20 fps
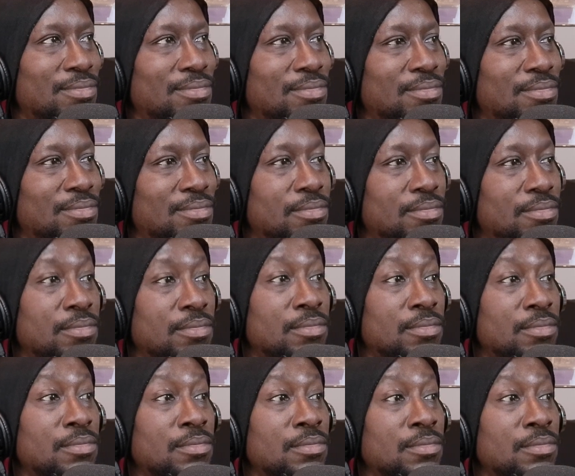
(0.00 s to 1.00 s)

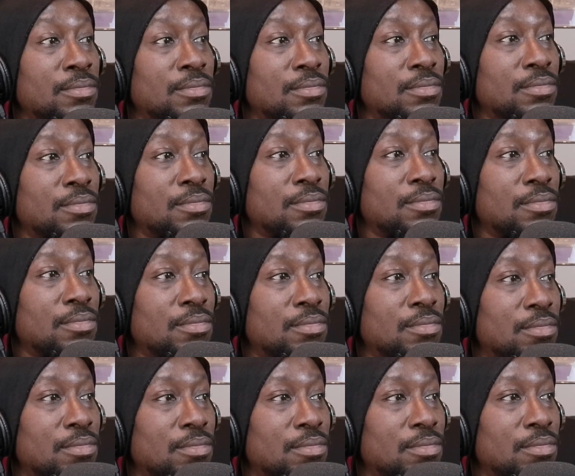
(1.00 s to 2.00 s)
Mm.
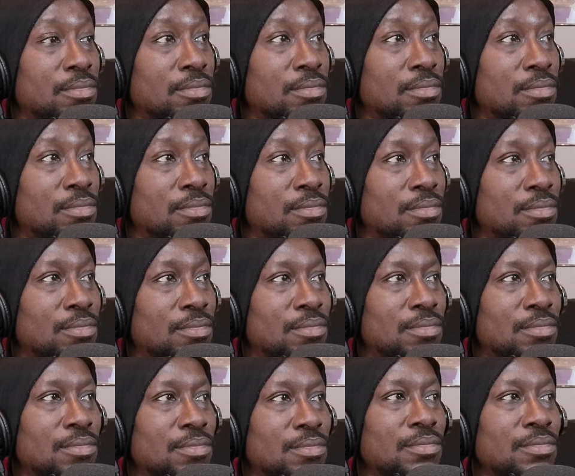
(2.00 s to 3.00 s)

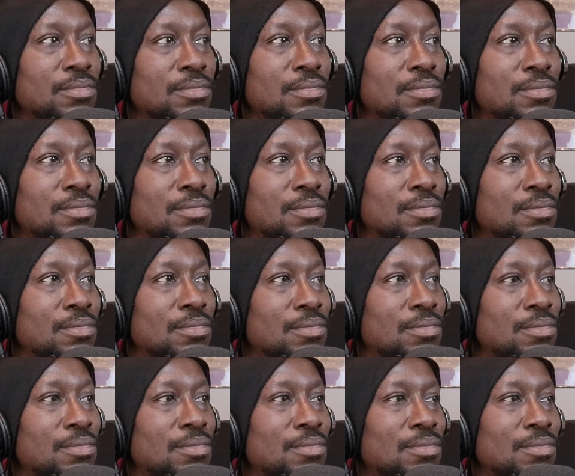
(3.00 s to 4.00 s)

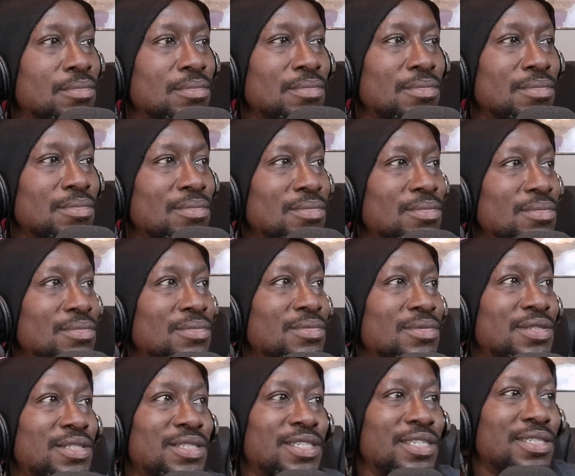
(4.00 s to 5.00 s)
Mm.
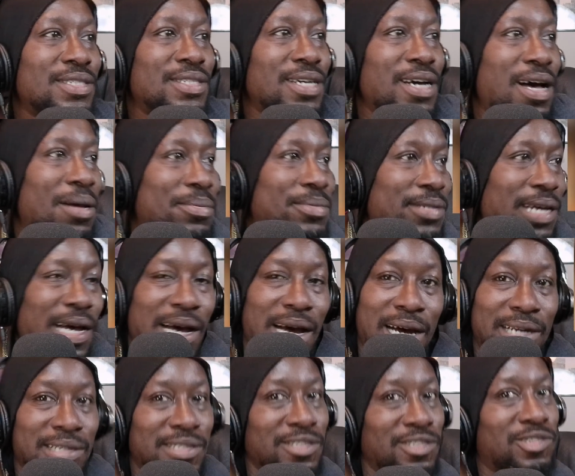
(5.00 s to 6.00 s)
These cops are
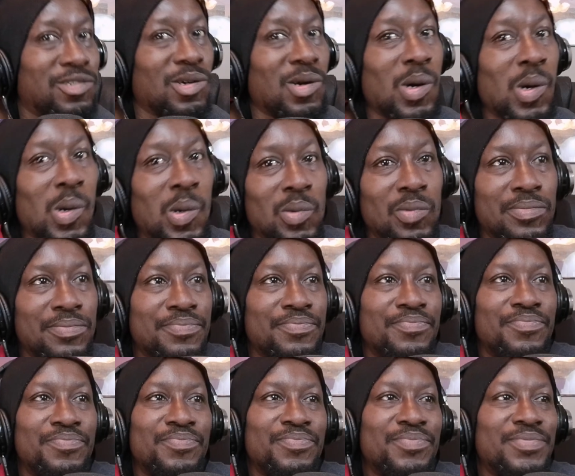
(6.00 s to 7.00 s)
out of control.
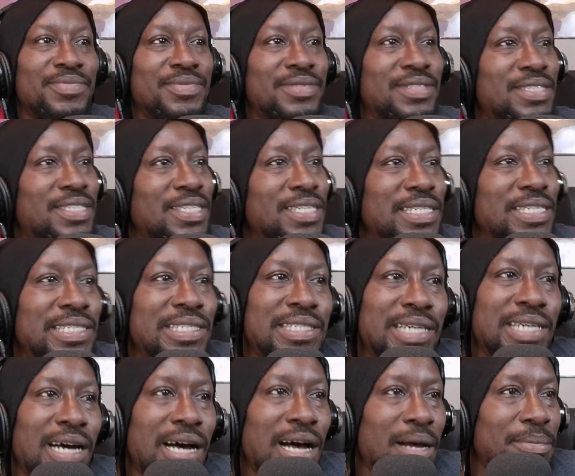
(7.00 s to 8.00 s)
These
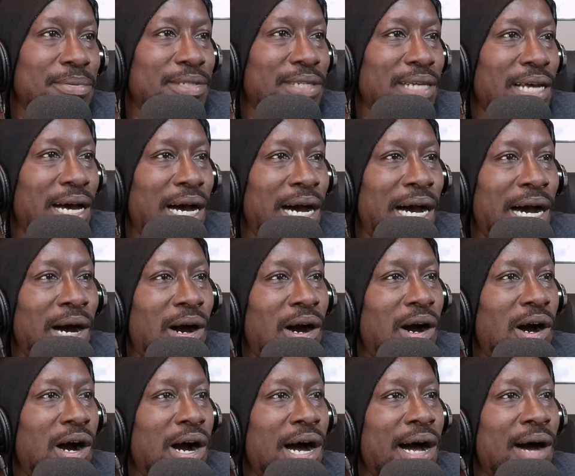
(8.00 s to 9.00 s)
cops are
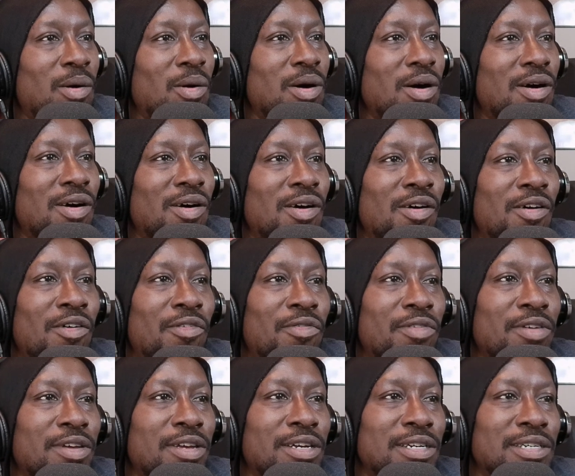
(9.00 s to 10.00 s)
out
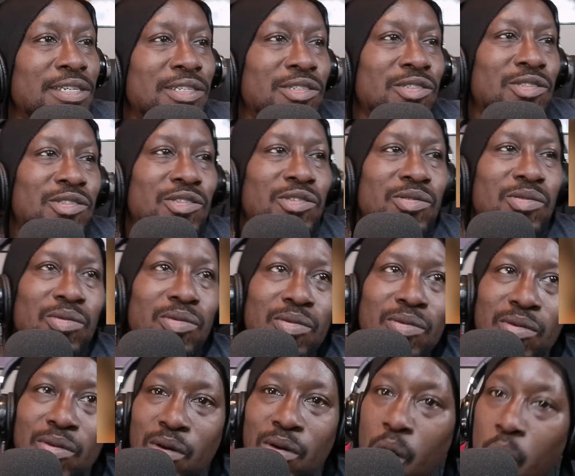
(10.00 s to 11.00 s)
of
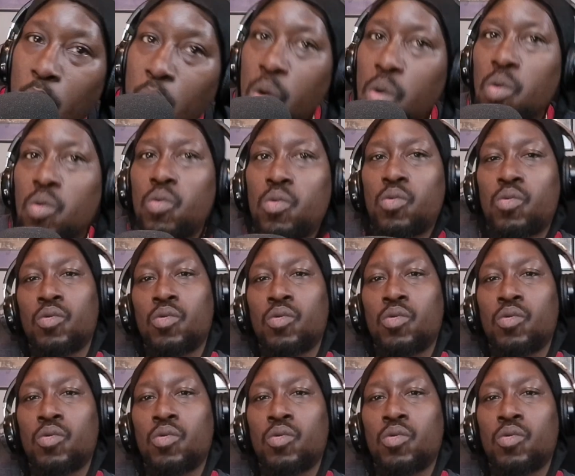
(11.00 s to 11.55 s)
control.